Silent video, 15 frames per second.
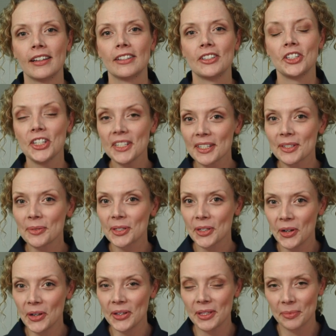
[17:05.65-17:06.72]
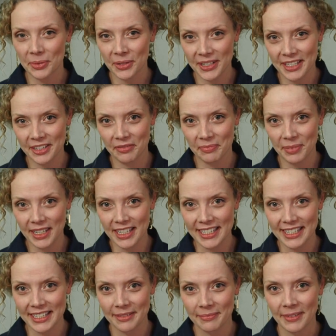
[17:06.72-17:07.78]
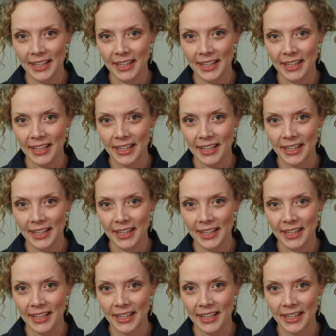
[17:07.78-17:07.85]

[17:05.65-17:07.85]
Jesus was called the Prince of Peace,